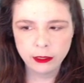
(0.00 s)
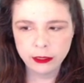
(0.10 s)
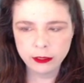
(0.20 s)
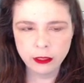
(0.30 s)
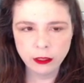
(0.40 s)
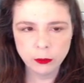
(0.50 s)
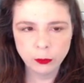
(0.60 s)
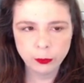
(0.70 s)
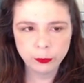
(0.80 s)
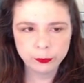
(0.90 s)
it's nothing
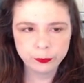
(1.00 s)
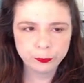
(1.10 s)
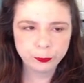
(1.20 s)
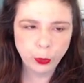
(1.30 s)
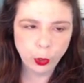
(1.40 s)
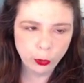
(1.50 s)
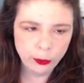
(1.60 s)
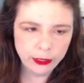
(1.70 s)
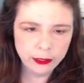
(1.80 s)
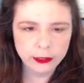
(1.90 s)

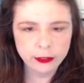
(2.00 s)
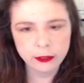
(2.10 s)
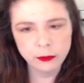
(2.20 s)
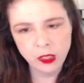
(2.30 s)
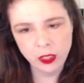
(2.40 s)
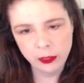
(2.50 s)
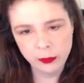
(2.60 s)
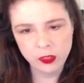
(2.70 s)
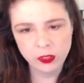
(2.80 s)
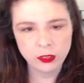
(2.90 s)
permanent. Like
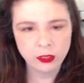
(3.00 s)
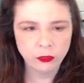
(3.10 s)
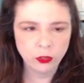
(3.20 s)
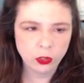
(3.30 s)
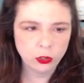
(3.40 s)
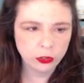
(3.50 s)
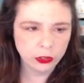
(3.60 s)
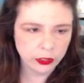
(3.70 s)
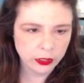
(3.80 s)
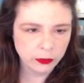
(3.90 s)
sometimes it's difficult,
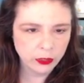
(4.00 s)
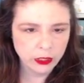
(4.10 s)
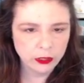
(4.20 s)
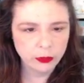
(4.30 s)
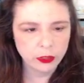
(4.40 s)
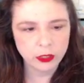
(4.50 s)
and sometimes